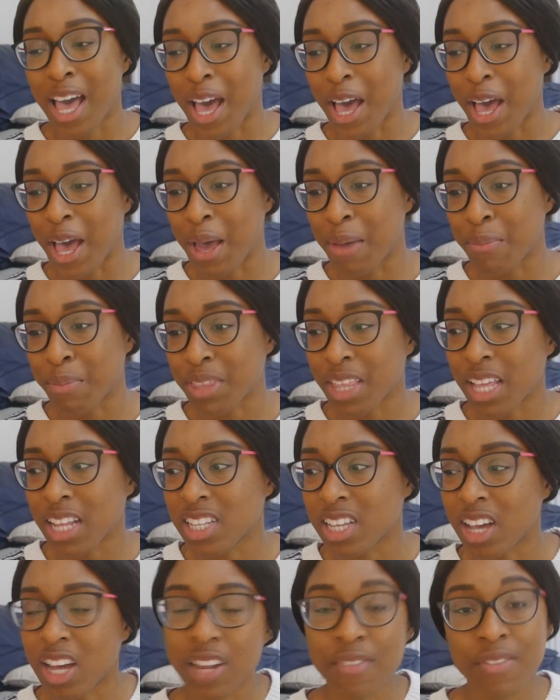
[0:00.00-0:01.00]
But
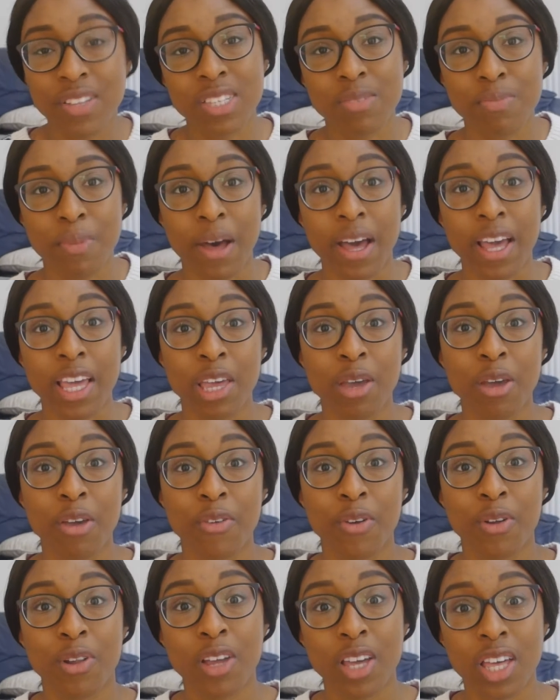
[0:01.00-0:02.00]
then kind of inspire you
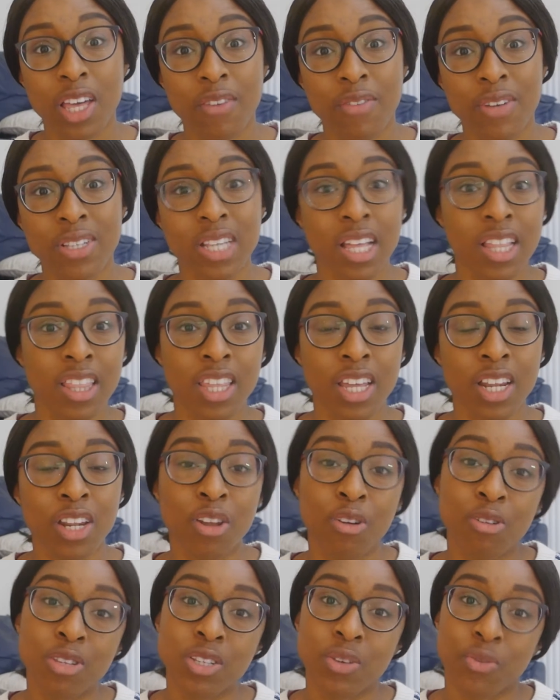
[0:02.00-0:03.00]
if you're looking for something
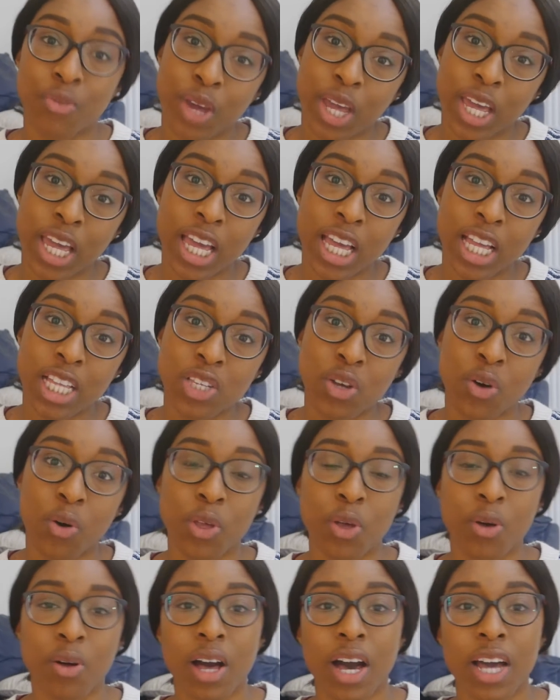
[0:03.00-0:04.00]
new to read, or
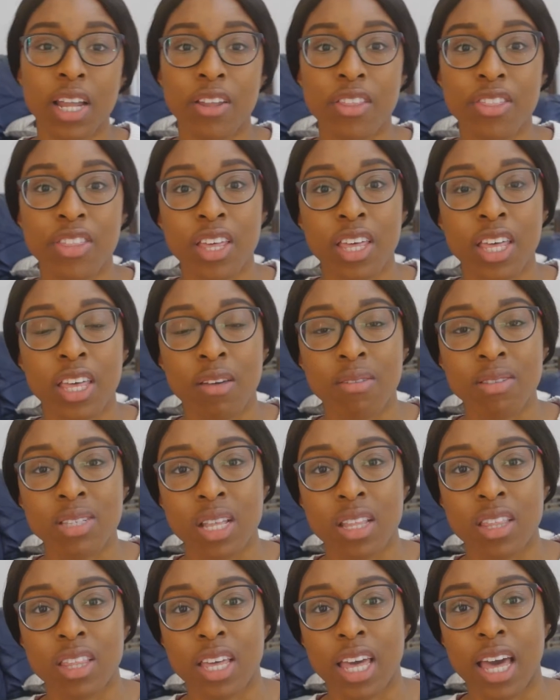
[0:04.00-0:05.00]
you're kind of thinking of
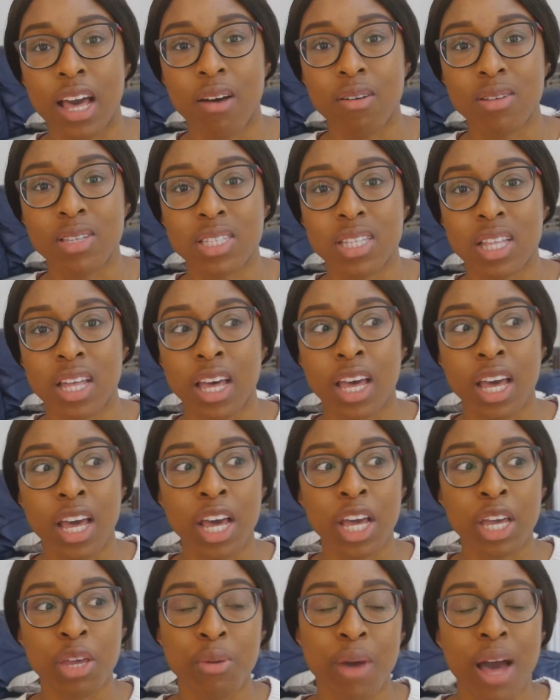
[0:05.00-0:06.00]
something else that
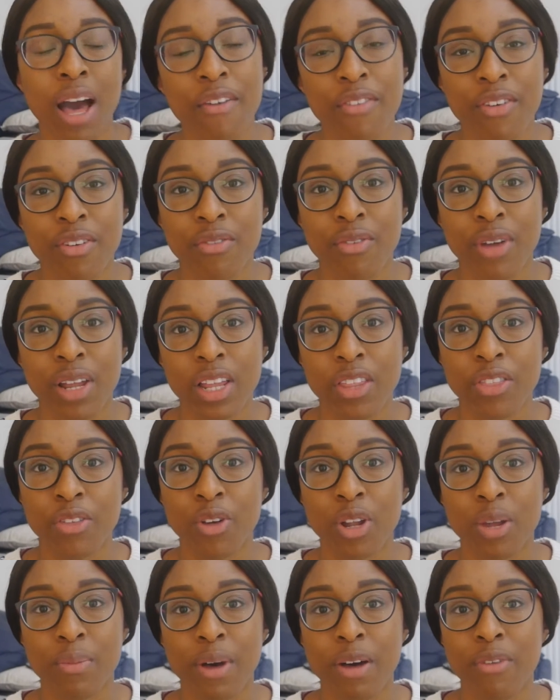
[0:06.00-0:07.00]
you haven't really
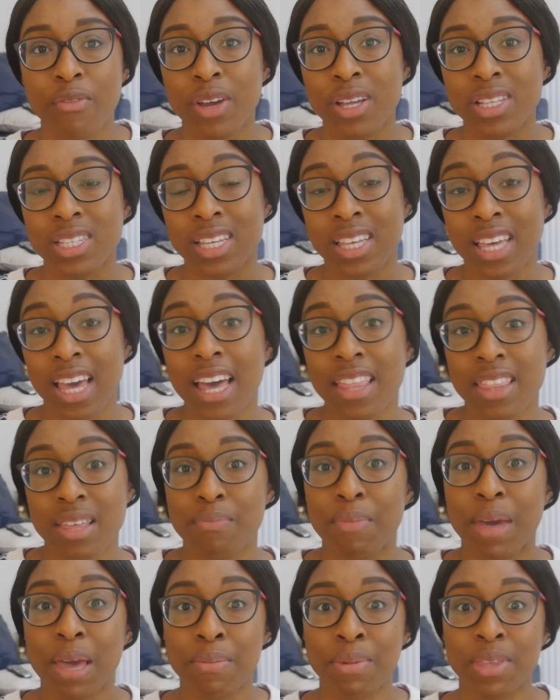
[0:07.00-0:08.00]
thought about reading yet,
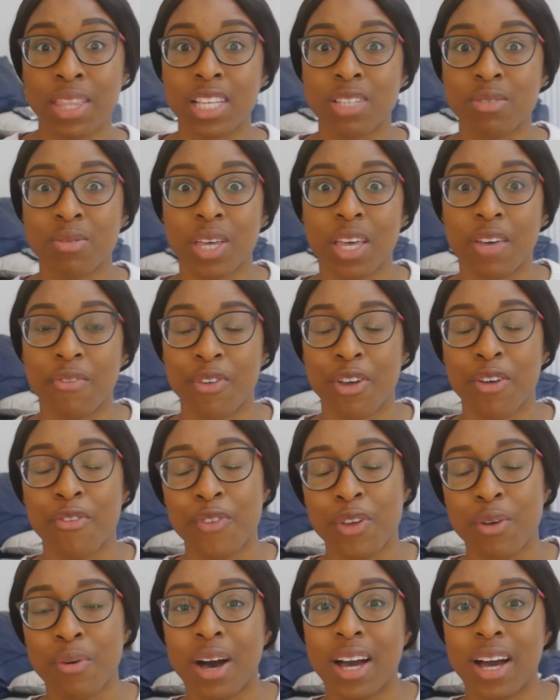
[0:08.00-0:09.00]
then maybe this will give you a few